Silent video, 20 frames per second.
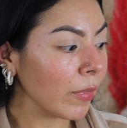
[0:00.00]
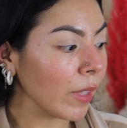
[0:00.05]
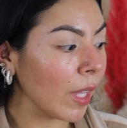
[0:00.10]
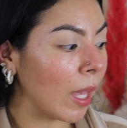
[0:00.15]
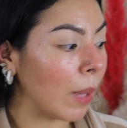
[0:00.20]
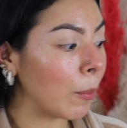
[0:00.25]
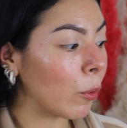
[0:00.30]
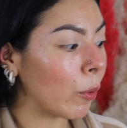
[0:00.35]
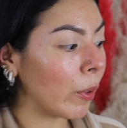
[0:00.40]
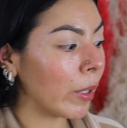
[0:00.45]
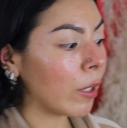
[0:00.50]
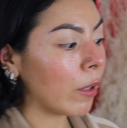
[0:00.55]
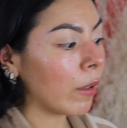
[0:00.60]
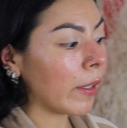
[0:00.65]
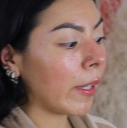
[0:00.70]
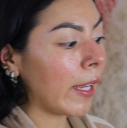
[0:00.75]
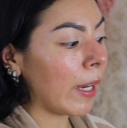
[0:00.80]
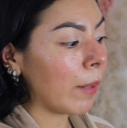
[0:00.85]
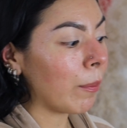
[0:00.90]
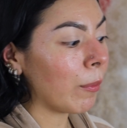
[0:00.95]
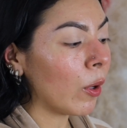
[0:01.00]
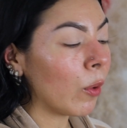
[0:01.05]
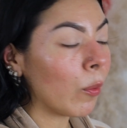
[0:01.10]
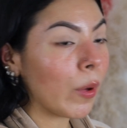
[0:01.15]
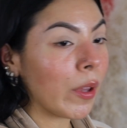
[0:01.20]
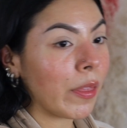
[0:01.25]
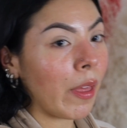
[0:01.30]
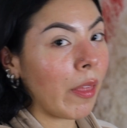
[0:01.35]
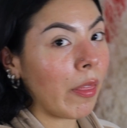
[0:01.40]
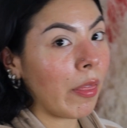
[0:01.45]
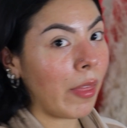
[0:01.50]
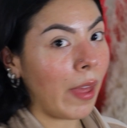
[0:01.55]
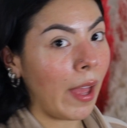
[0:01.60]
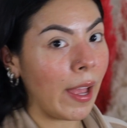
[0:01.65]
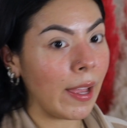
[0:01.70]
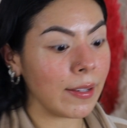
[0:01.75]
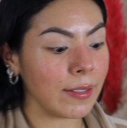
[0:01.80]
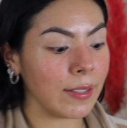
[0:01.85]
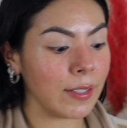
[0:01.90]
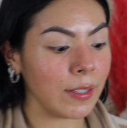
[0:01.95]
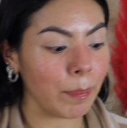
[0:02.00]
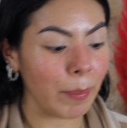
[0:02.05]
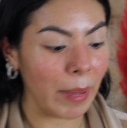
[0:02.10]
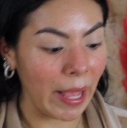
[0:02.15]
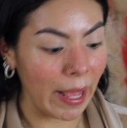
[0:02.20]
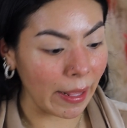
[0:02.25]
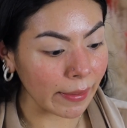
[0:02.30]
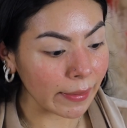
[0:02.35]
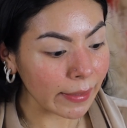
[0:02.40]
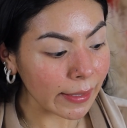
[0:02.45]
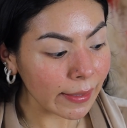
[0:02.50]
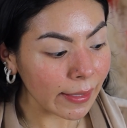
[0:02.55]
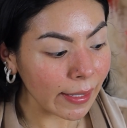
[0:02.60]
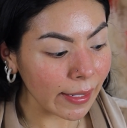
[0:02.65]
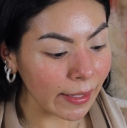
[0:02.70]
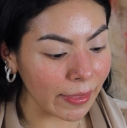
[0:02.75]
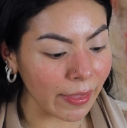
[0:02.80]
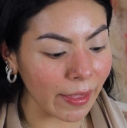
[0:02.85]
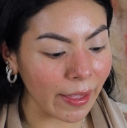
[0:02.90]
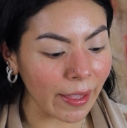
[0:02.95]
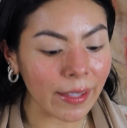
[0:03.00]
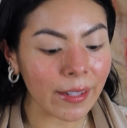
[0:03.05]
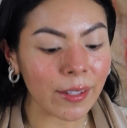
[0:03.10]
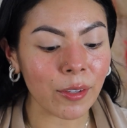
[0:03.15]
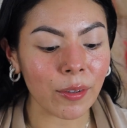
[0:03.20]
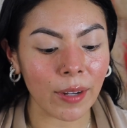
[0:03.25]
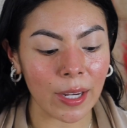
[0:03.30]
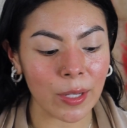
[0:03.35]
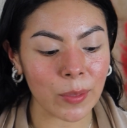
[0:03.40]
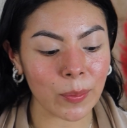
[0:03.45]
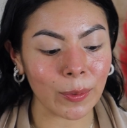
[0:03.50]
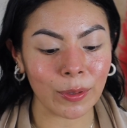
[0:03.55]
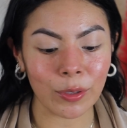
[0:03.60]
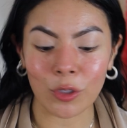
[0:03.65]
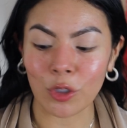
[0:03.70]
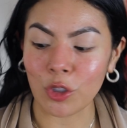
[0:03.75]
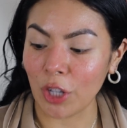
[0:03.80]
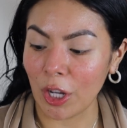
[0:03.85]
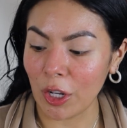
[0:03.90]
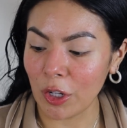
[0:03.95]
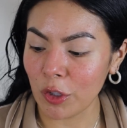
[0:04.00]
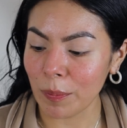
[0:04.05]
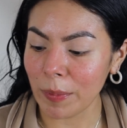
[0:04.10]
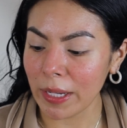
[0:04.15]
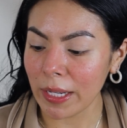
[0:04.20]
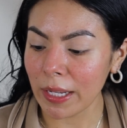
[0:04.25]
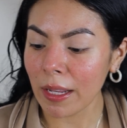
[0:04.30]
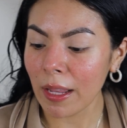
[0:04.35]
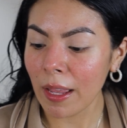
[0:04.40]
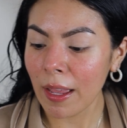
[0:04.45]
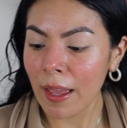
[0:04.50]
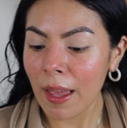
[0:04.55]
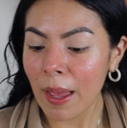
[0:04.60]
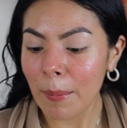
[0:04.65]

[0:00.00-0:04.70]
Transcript: I'm going on camera with that palette like that. You guys will judge me.